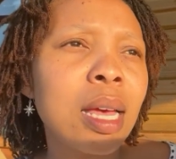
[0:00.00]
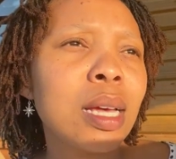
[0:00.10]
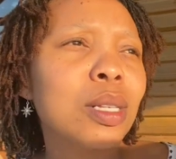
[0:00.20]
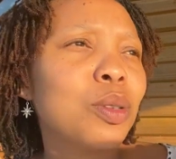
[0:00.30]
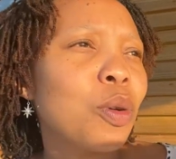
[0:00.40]

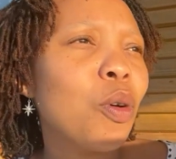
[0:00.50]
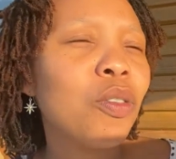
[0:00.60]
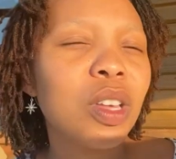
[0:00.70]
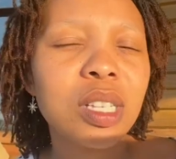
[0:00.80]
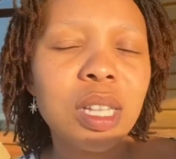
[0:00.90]
So
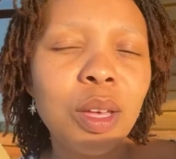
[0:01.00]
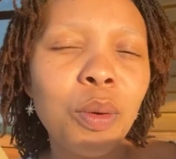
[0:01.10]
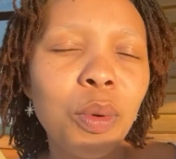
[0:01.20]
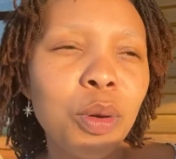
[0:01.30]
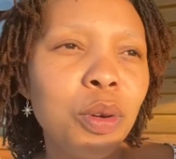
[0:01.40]
obviously
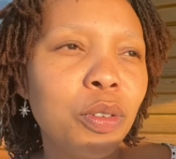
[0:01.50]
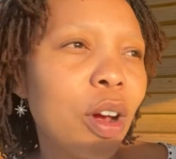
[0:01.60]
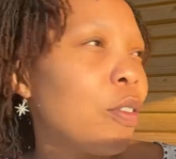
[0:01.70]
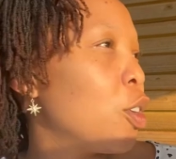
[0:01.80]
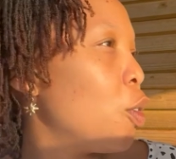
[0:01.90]
when you're
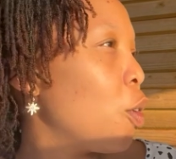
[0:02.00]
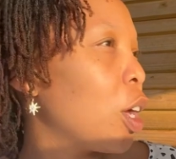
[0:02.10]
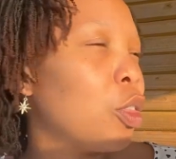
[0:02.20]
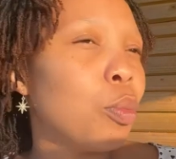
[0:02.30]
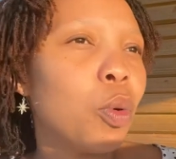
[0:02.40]
driving, you look at
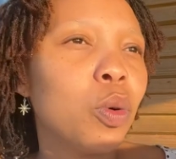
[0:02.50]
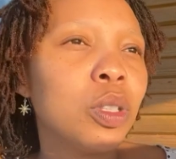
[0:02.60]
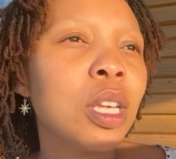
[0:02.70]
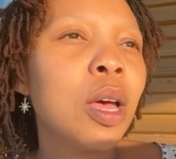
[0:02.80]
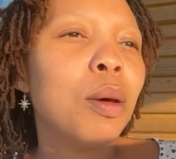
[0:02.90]
the boards
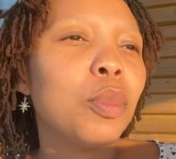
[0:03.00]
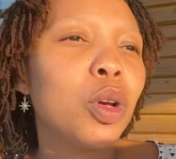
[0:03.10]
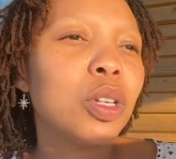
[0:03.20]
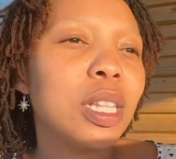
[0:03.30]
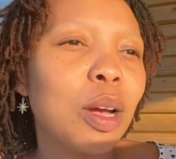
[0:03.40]

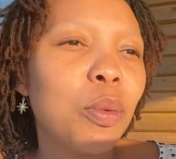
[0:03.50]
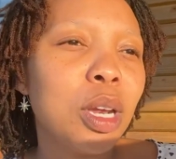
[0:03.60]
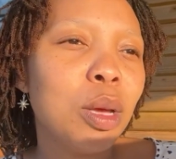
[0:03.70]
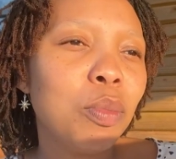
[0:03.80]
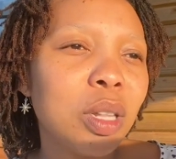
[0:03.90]
because like when
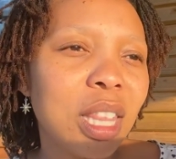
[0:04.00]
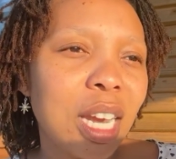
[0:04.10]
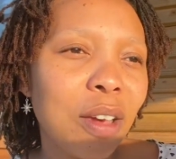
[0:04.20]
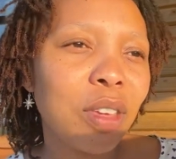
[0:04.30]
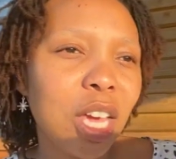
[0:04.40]
he put the
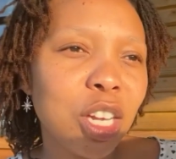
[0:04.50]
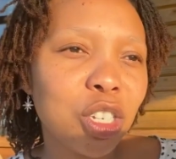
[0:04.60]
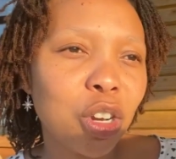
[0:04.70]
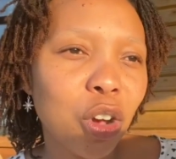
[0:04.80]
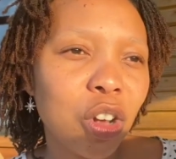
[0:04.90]

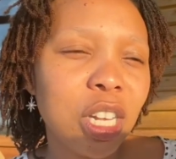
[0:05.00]
navigation on,